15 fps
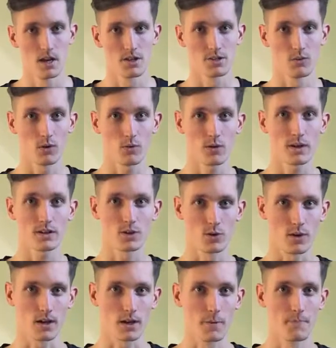So what we're
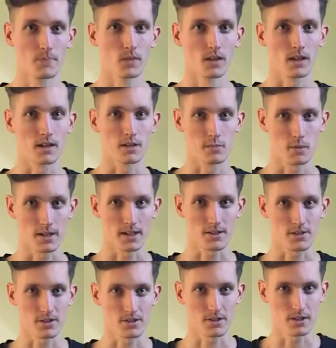doing is playing
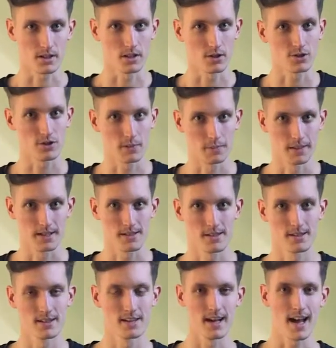16-note
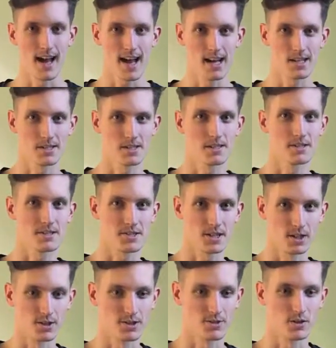triplets as
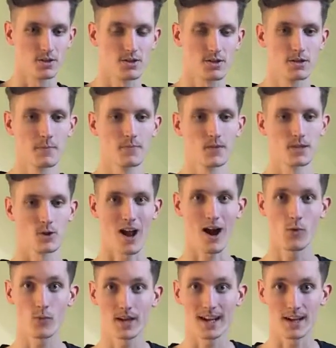single strokes. So
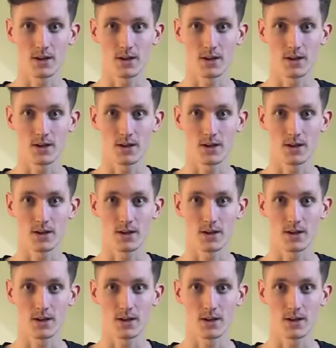how we